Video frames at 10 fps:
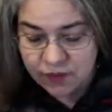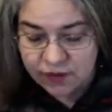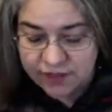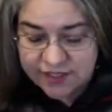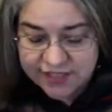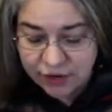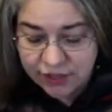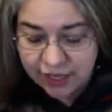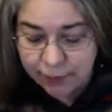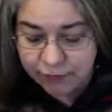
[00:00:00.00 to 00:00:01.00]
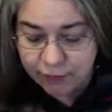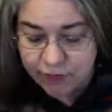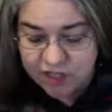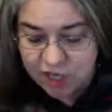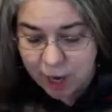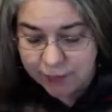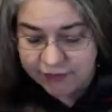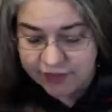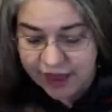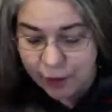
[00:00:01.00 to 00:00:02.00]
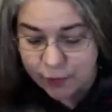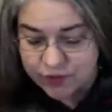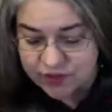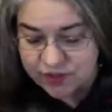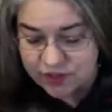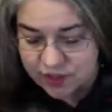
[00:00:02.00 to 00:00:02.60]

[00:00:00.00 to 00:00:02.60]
The sound came from the top of the house.